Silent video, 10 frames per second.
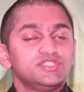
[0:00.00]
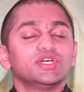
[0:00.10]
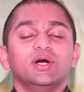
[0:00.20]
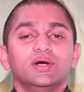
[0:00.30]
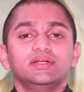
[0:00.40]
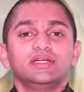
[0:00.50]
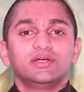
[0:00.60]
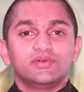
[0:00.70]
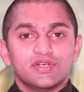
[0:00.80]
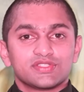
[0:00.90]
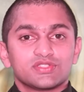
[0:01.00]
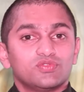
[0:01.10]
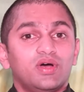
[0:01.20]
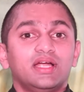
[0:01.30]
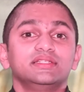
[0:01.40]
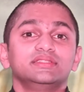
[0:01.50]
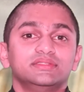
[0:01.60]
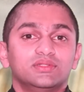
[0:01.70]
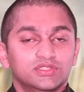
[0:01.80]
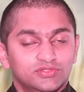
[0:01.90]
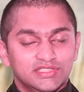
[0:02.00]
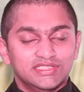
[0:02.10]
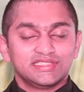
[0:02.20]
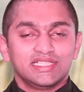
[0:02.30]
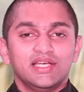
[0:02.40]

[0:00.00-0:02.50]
John verses 1 onwards.